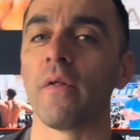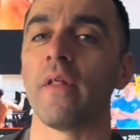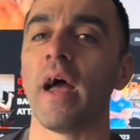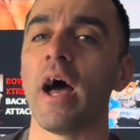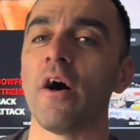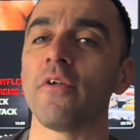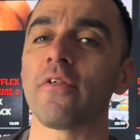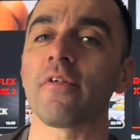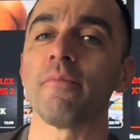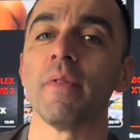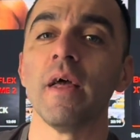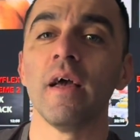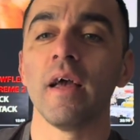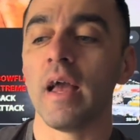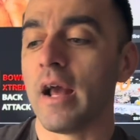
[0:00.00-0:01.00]
the house.
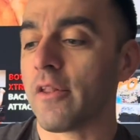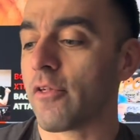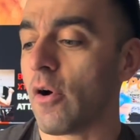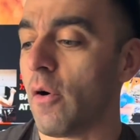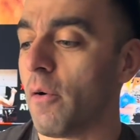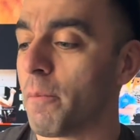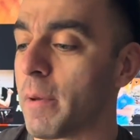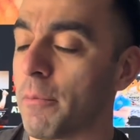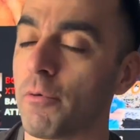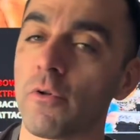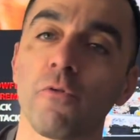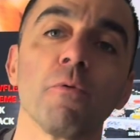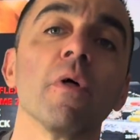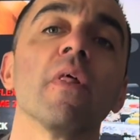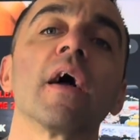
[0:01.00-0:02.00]
And so people just
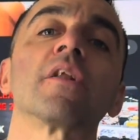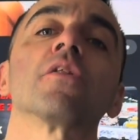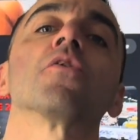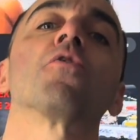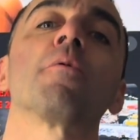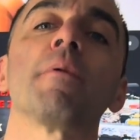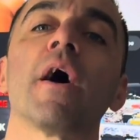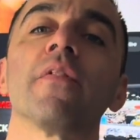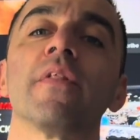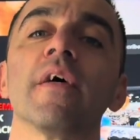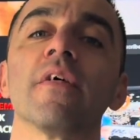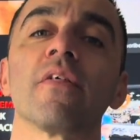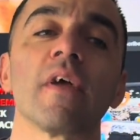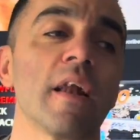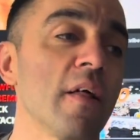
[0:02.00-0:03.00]
really like to learn about
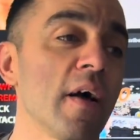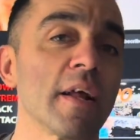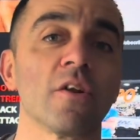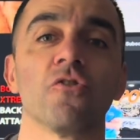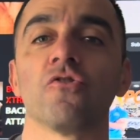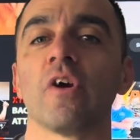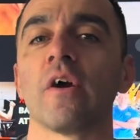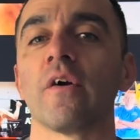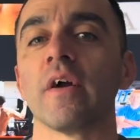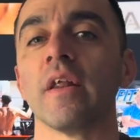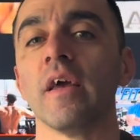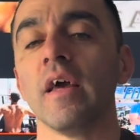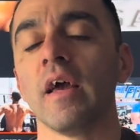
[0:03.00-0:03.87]
this, and I like to share it.